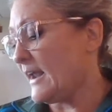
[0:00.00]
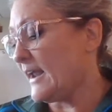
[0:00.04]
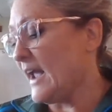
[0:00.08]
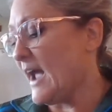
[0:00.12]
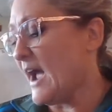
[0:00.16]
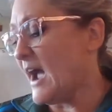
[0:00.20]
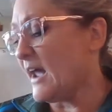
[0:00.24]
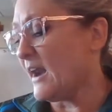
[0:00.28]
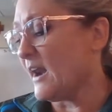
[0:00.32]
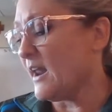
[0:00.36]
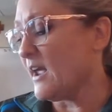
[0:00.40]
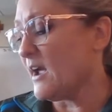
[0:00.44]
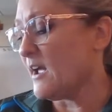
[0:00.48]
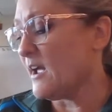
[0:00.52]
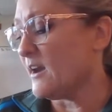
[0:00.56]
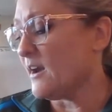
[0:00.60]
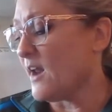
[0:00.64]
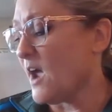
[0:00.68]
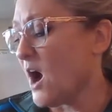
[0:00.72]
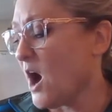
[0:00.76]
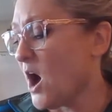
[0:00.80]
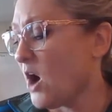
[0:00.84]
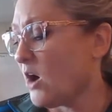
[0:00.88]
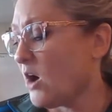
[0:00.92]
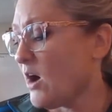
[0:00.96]
I got an
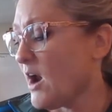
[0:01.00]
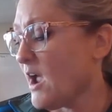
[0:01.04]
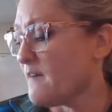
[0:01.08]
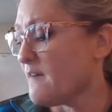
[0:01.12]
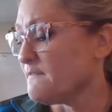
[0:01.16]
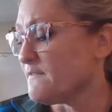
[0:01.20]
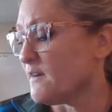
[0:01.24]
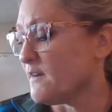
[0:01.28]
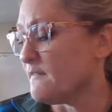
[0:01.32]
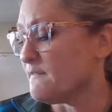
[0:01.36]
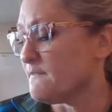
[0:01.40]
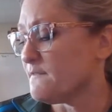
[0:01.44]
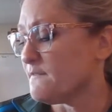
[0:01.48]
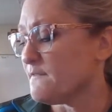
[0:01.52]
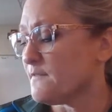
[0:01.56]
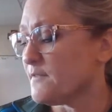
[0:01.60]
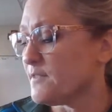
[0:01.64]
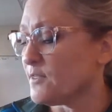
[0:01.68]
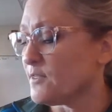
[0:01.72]
RF of